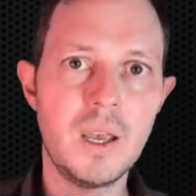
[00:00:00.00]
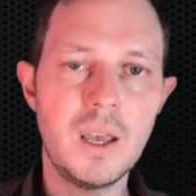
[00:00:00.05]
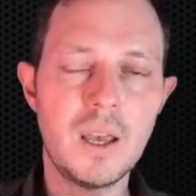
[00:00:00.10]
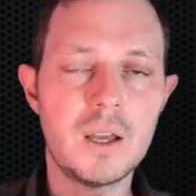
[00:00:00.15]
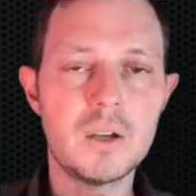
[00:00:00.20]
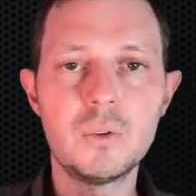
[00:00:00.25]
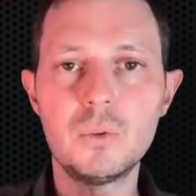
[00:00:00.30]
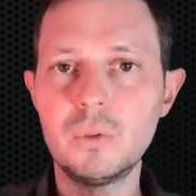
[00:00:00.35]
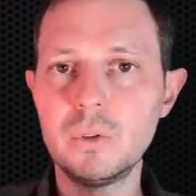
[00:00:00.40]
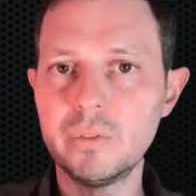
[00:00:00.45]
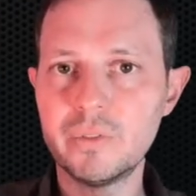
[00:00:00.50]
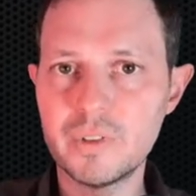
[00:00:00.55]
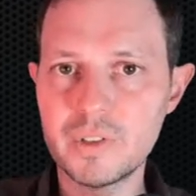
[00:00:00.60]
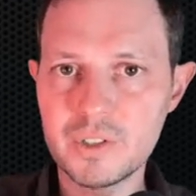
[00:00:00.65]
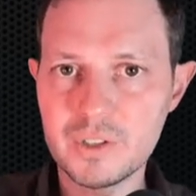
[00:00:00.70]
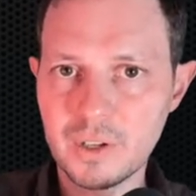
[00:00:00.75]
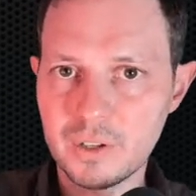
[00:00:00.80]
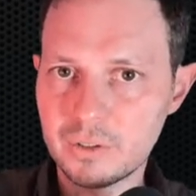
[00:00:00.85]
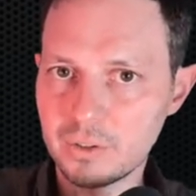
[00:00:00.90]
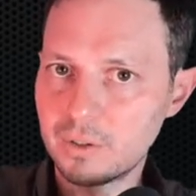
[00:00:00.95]
And all of a
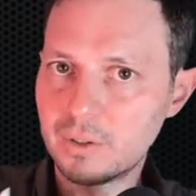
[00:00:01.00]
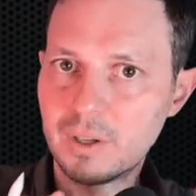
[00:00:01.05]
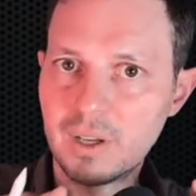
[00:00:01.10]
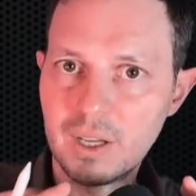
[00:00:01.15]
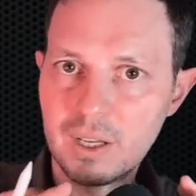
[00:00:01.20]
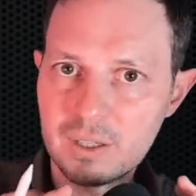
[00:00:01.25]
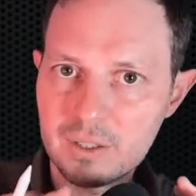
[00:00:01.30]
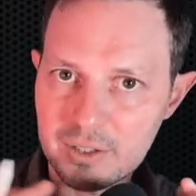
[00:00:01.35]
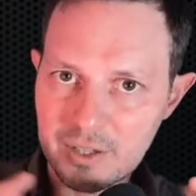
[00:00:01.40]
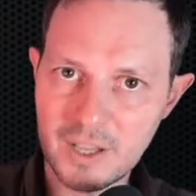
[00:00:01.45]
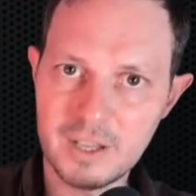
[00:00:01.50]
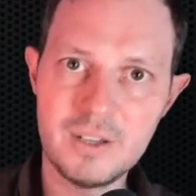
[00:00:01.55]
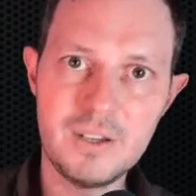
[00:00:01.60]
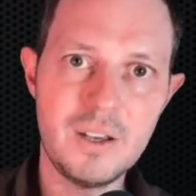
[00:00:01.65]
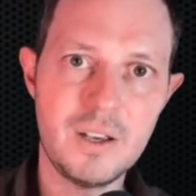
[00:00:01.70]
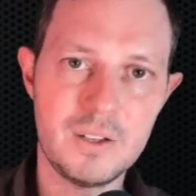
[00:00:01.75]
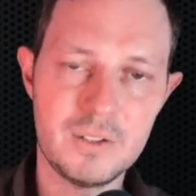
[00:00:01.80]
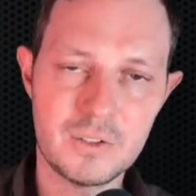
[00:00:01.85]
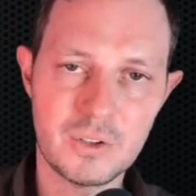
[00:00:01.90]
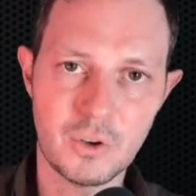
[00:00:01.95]
sudden, 10
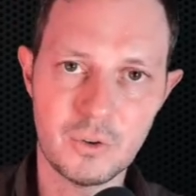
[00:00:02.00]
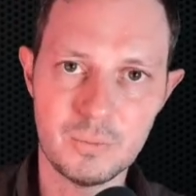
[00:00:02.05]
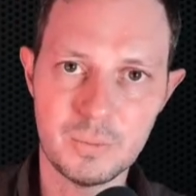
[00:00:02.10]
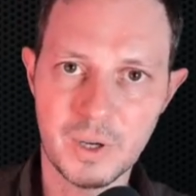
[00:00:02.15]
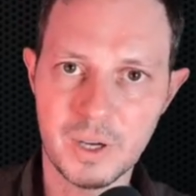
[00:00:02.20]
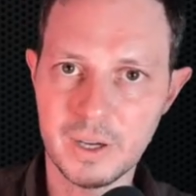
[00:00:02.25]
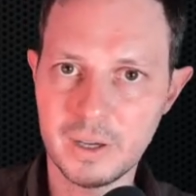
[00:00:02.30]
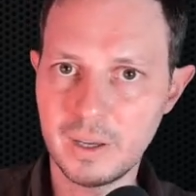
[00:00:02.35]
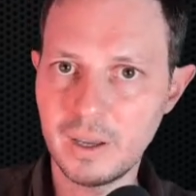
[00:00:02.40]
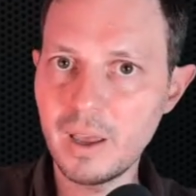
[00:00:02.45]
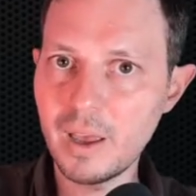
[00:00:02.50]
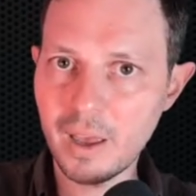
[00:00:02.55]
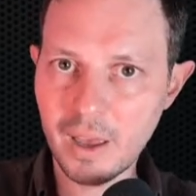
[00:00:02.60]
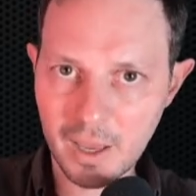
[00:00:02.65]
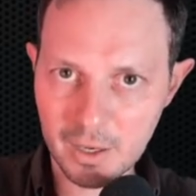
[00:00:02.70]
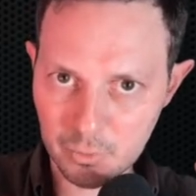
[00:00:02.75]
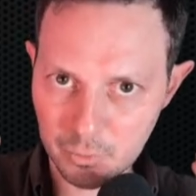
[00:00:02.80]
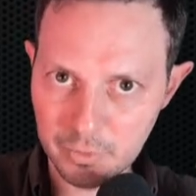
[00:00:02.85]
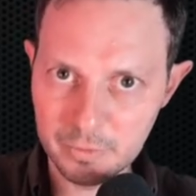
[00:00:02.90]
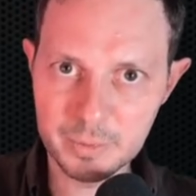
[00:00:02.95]
years go by
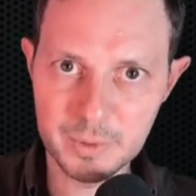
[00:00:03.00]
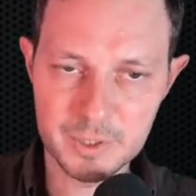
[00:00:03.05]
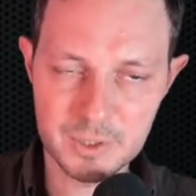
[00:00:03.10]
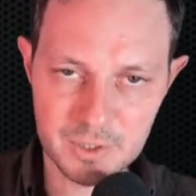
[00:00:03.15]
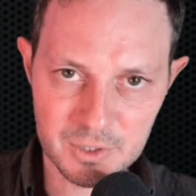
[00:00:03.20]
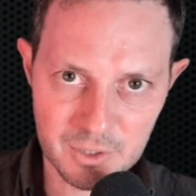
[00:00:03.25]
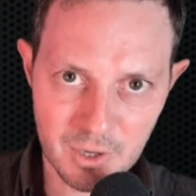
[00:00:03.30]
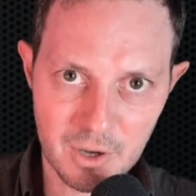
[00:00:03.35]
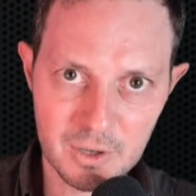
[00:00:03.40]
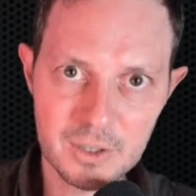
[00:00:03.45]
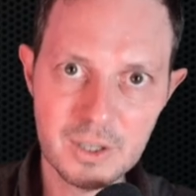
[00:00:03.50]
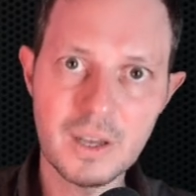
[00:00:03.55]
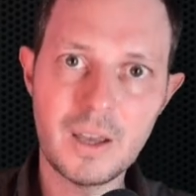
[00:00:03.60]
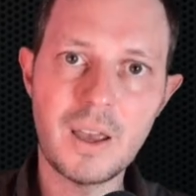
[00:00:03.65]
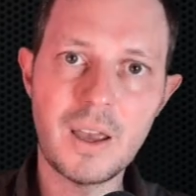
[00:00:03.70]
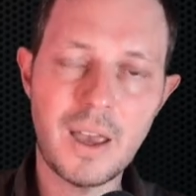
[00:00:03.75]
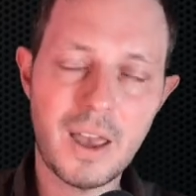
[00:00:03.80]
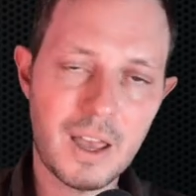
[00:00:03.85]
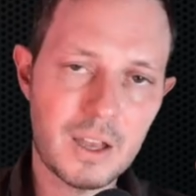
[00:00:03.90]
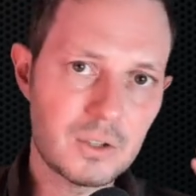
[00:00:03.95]
and we've been stuck
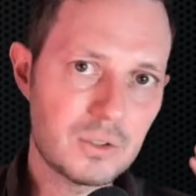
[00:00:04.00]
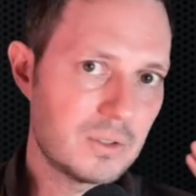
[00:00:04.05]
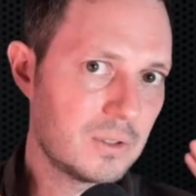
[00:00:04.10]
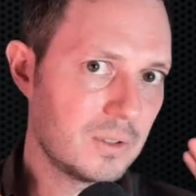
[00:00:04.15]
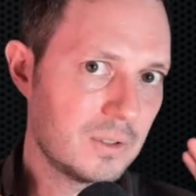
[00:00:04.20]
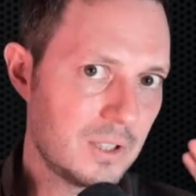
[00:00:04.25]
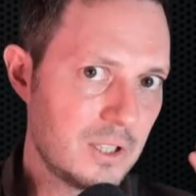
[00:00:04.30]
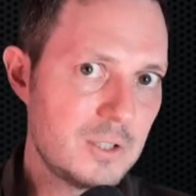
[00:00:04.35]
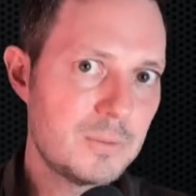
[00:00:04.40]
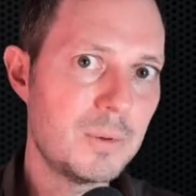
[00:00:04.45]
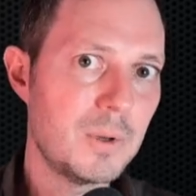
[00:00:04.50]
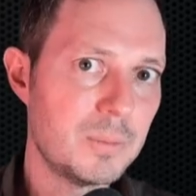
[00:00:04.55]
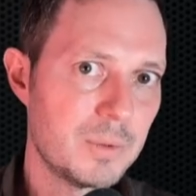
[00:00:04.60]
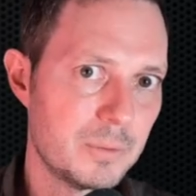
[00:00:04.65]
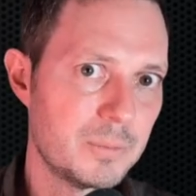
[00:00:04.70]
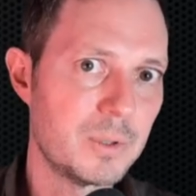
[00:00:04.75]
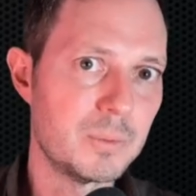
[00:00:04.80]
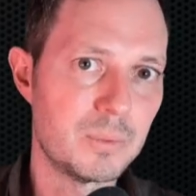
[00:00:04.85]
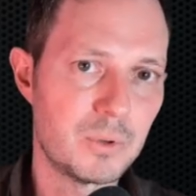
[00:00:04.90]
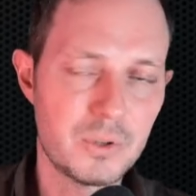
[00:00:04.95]
and these people
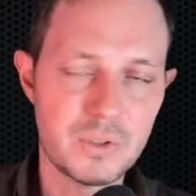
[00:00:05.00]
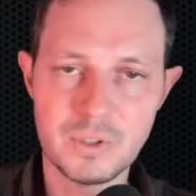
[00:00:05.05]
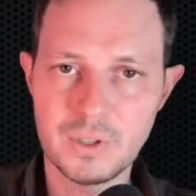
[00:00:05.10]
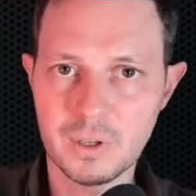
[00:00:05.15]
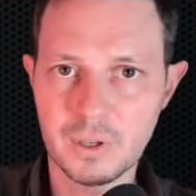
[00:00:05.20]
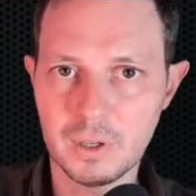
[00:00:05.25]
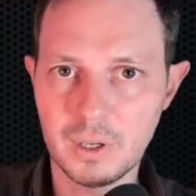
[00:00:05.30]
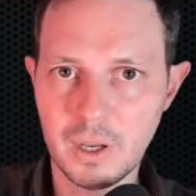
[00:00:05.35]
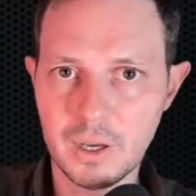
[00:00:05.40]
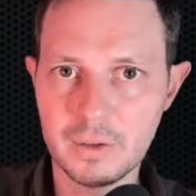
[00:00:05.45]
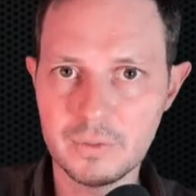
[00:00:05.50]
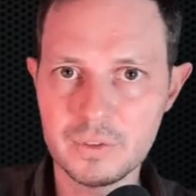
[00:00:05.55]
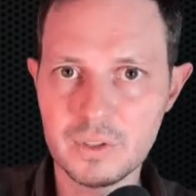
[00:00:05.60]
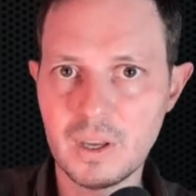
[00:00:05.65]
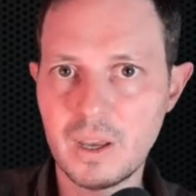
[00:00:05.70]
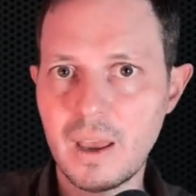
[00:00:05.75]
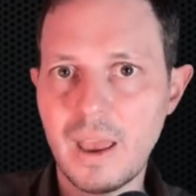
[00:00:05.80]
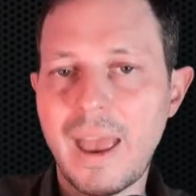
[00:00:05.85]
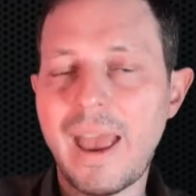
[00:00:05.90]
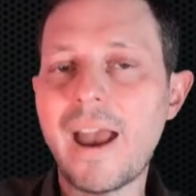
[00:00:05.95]
have been poisoning our lives.
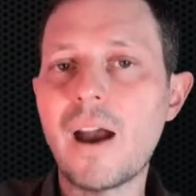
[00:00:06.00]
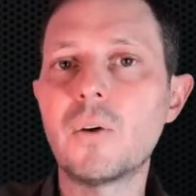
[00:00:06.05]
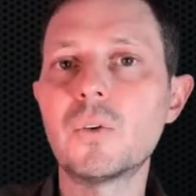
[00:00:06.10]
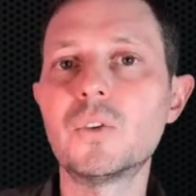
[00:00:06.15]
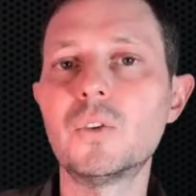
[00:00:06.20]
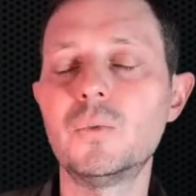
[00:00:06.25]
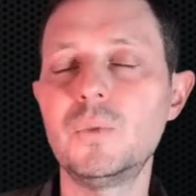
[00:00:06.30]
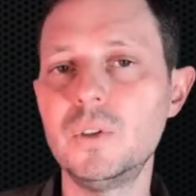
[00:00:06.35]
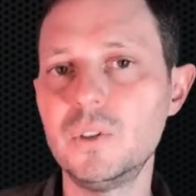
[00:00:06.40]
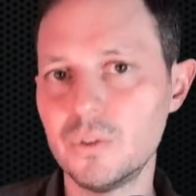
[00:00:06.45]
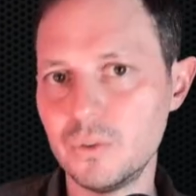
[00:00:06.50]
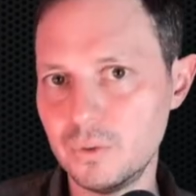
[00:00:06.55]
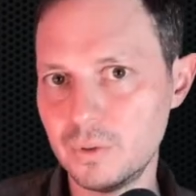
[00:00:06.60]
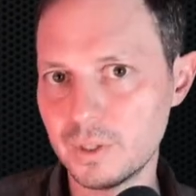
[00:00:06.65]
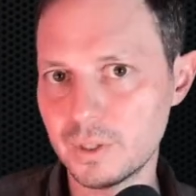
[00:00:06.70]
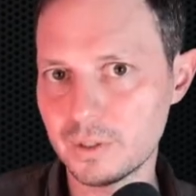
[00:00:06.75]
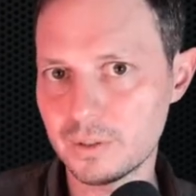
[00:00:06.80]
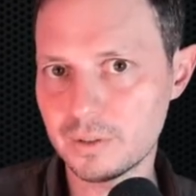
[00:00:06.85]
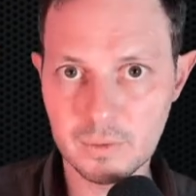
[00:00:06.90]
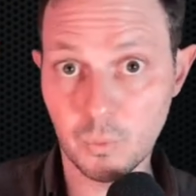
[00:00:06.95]
How can we do
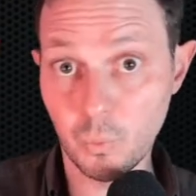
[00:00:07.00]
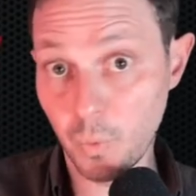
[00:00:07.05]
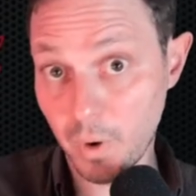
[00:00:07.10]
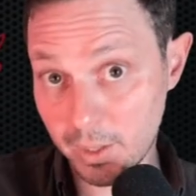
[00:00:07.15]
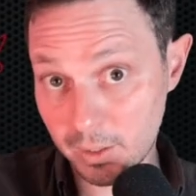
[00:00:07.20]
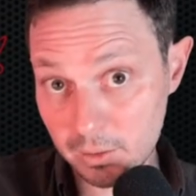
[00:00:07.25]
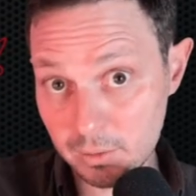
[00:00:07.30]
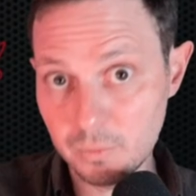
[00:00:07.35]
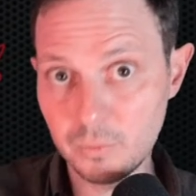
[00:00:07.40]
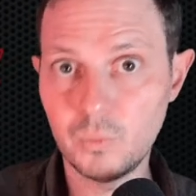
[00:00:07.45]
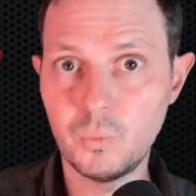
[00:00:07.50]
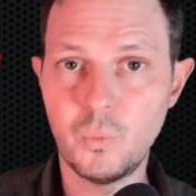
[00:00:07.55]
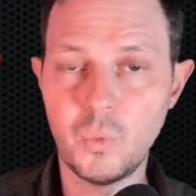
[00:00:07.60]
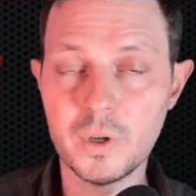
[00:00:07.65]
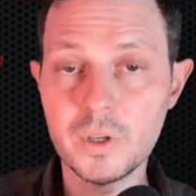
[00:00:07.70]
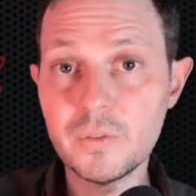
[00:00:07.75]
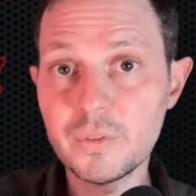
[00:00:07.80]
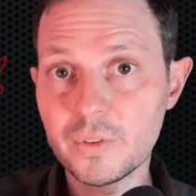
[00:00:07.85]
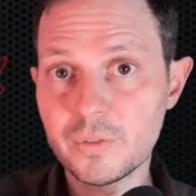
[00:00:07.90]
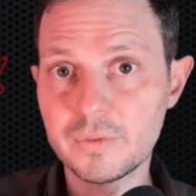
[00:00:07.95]
this? Well,
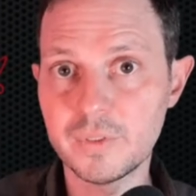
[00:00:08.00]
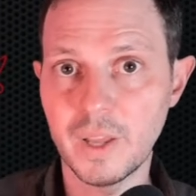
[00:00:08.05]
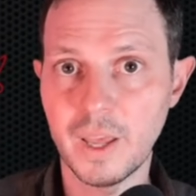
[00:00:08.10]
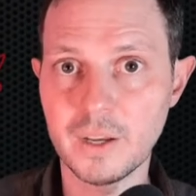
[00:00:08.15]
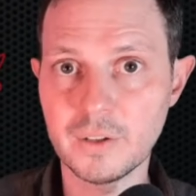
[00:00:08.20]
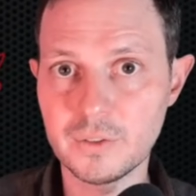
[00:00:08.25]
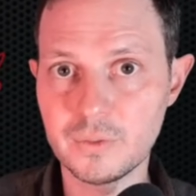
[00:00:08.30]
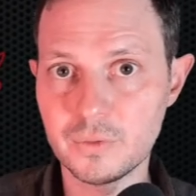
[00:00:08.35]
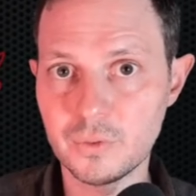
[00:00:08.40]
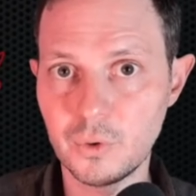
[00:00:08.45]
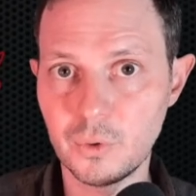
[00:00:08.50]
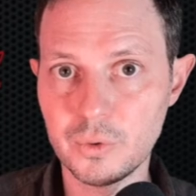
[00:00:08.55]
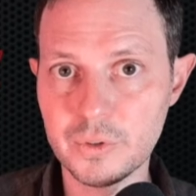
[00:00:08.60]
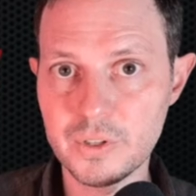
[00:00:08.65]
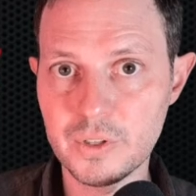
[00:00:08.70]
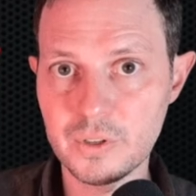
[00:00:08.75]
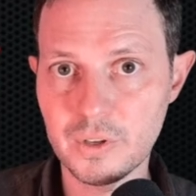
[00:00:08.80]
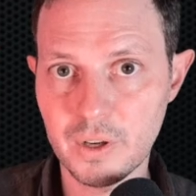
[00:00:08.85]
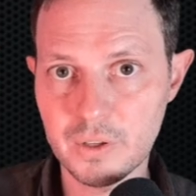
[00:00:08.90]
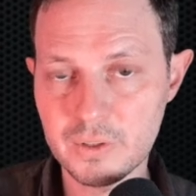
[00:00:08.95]
one of the flags, of
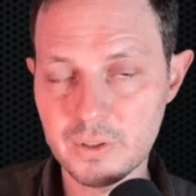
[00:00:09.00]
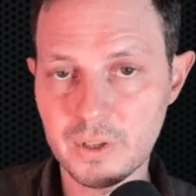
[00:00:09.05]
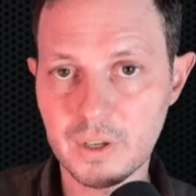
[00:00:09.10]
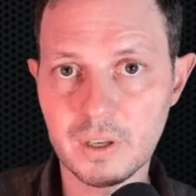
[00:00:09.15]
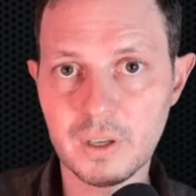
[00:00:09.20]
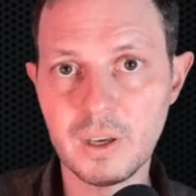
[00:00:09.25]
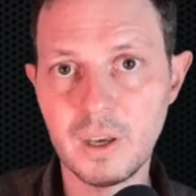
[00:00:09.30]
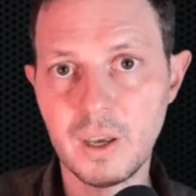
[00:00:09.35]
course, is asking,